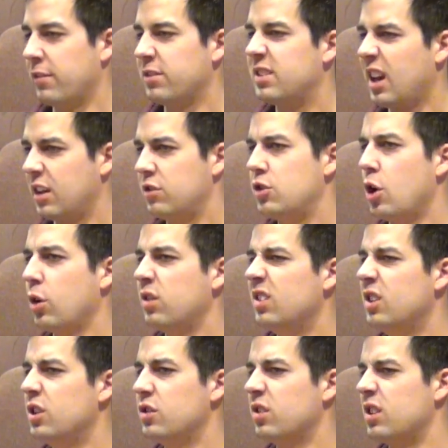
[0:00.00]
Sex jokes
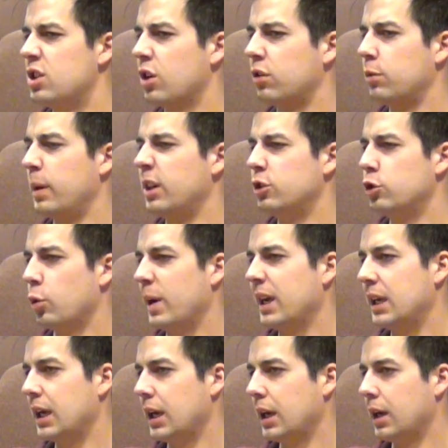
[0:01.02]
and usually jokes about
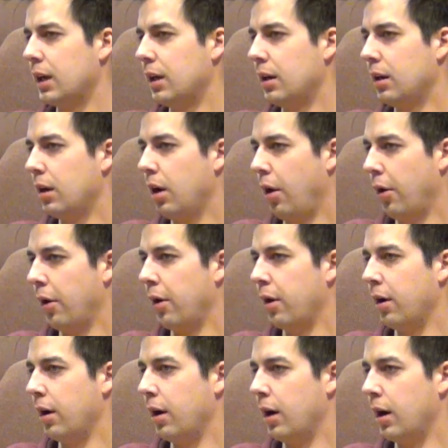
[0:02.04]
drinking
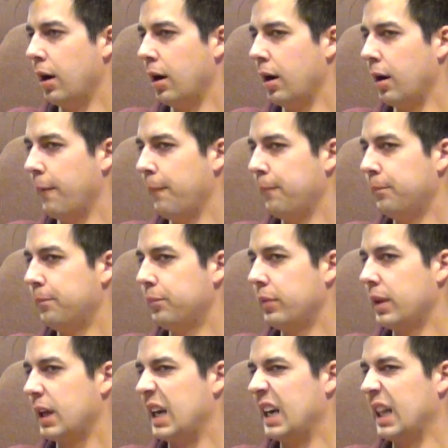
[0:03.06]
are
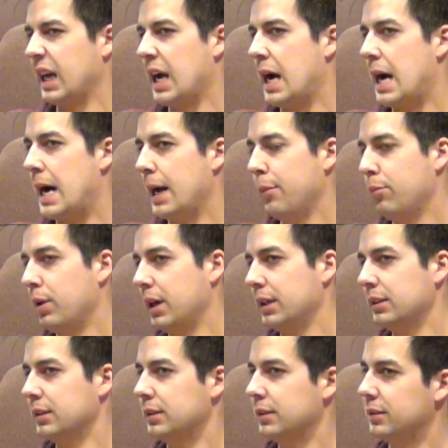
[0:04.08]
kind of like hot
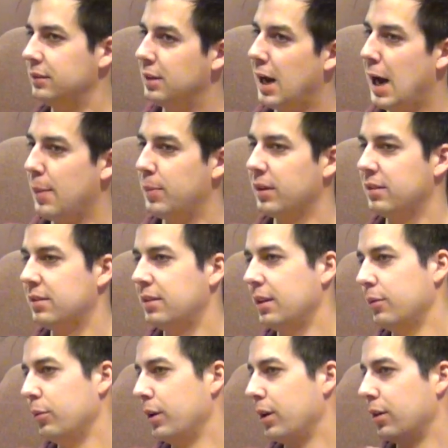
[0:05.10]
button topics
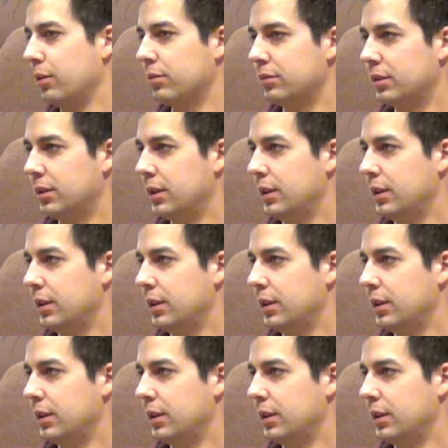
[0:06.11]
that we don't